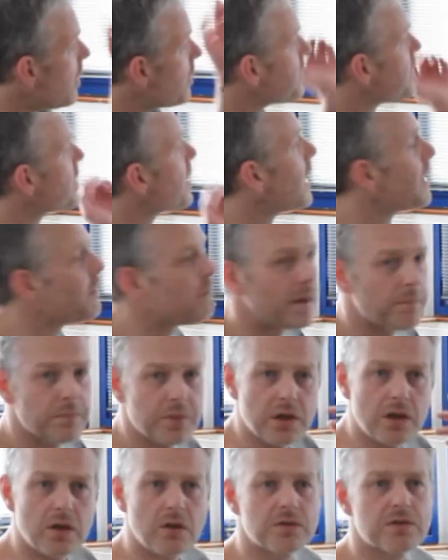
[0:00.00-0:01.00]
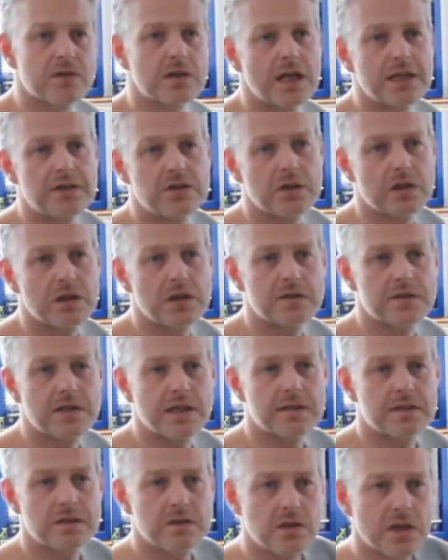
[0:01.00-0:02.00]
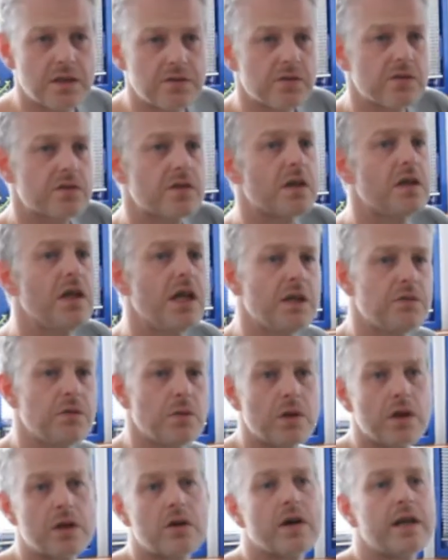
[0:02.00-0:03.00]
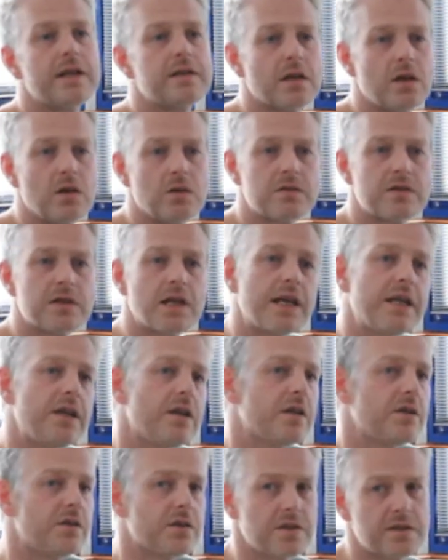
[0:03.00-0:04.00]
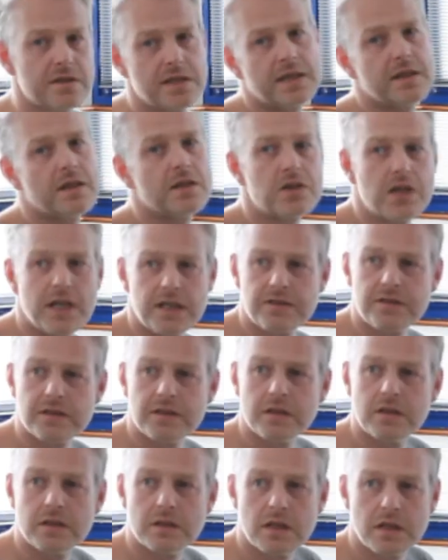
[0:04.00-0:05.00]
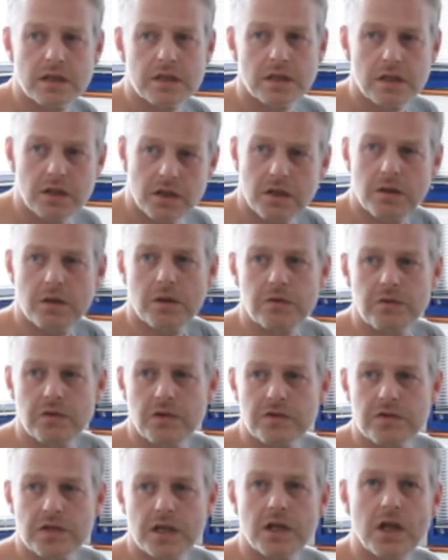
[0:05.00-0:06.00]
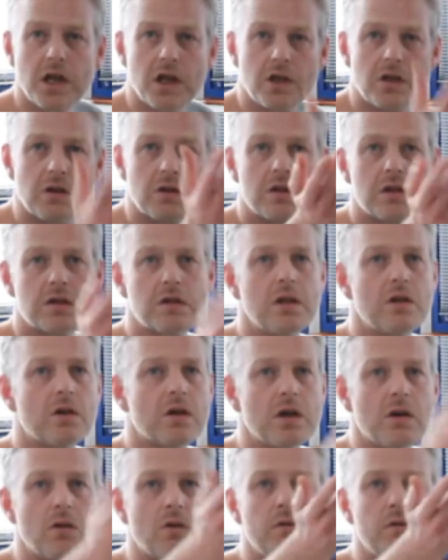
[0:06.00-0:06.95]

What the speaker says: sitemap of the whole site you can set as JSON. So if you want to create a whole site, you can just send the JSON and it does it. You could look at all